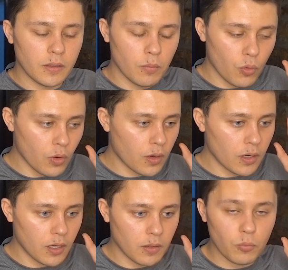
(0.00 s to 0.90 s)
more,
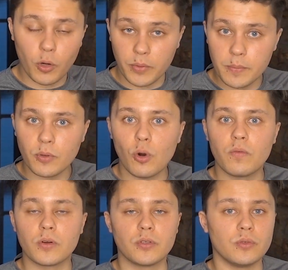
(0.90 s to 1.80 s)
uh, more people
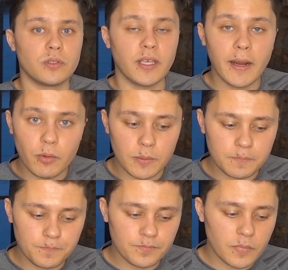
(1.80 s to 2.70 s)
over to Terra.
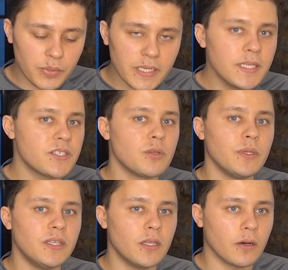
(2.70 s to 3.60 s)
But it needs to be
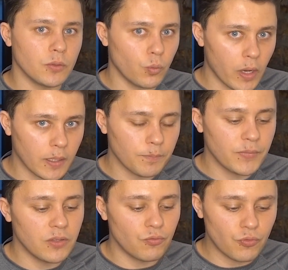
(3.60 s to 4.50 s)
done well.
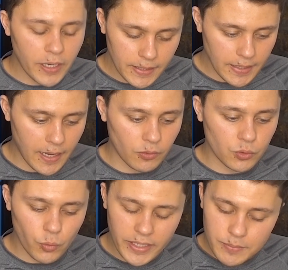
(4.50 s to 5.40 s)
And right now, the
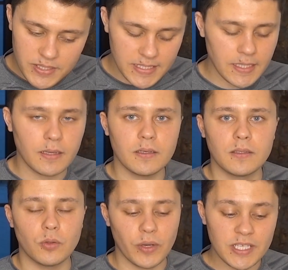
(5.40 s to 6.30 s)
way I'm seeing
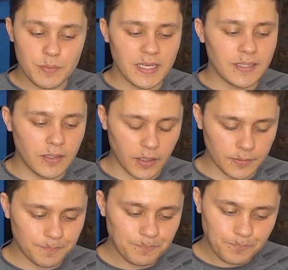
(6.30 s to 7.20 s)
the way it's being done,
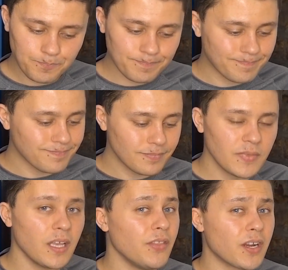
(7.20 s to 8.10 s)

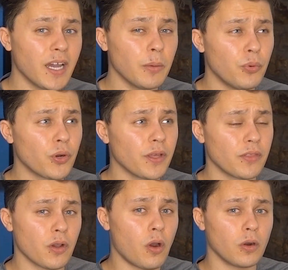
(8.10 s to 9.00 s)
they're kind of putting
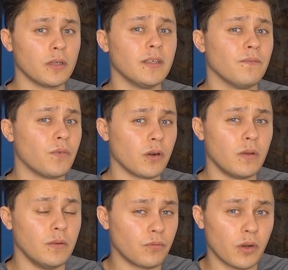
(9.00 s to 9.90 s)
the cart in front
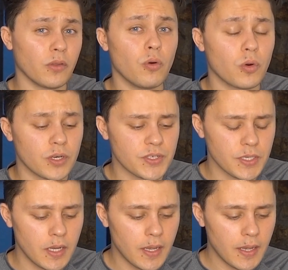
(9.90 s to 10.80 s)
in front of the horse